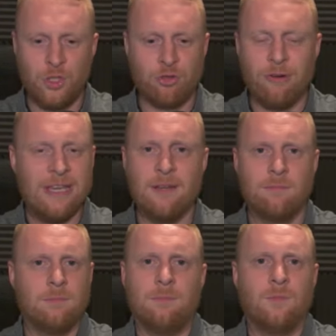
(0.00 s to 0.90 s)
tree
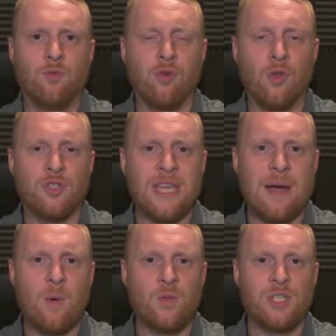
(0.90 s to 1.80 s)
runs
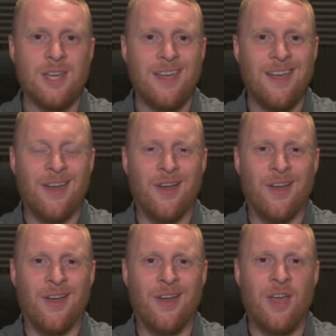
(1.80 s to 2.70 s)
out.
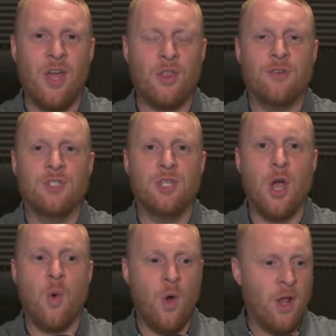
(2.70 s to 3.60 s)
Uh, there's
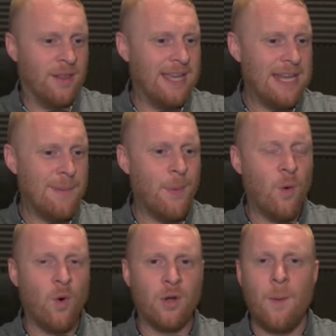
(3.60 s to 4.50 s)
no
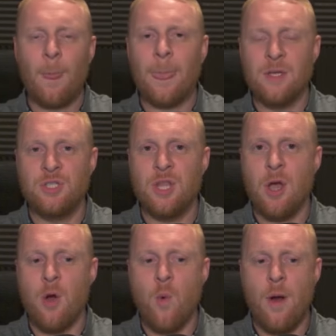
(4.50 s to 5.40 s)
leaderboard. There's
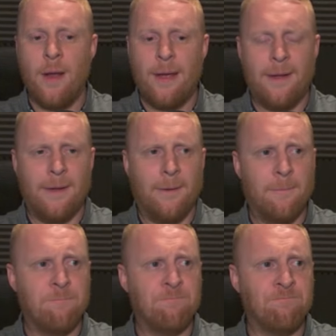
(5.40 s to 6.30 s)
no...
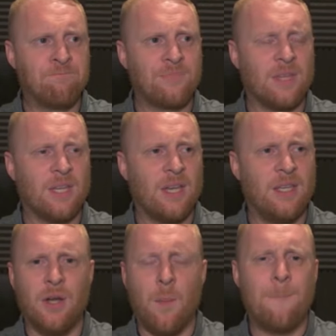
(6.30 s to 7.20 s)
Um,
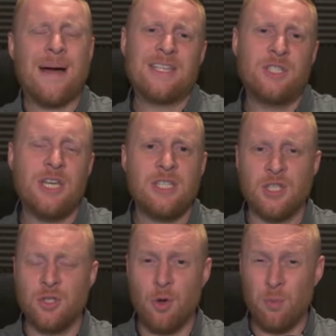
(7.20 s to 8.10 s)
you know, badges,
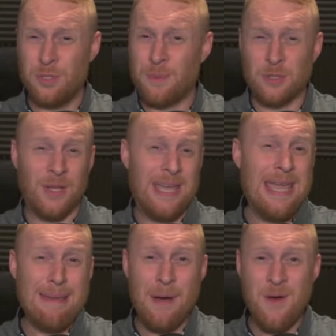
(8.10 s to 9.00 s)
there's no special
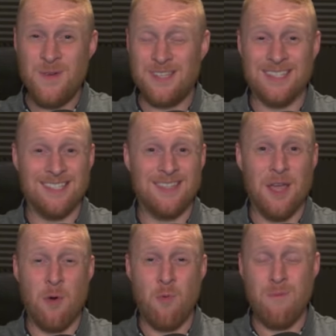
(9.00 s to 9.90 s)
emotes, there's
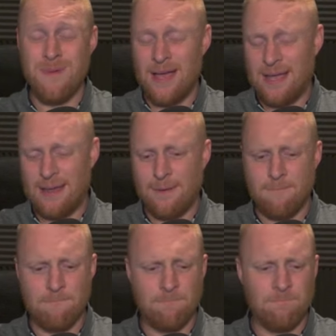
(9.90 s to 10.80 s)
no
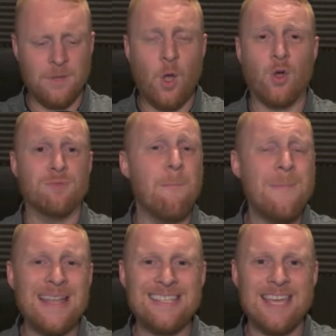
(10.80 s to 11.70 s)
um,
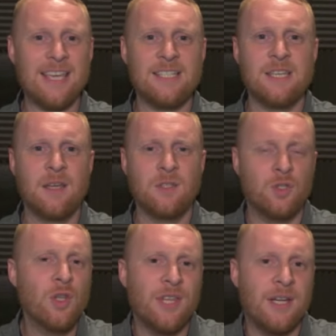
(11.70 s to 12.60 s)
cosmetics,
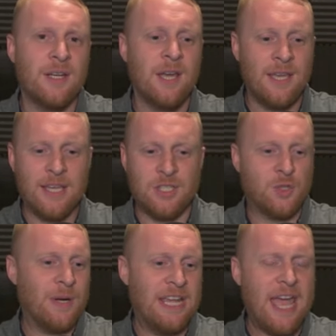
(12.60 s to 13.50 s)
there's nothing. You get to
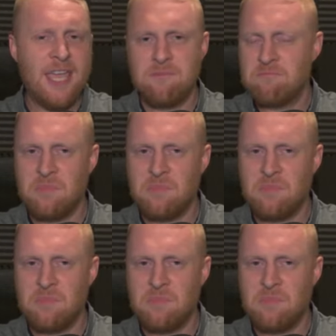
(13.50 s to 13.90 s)
20k,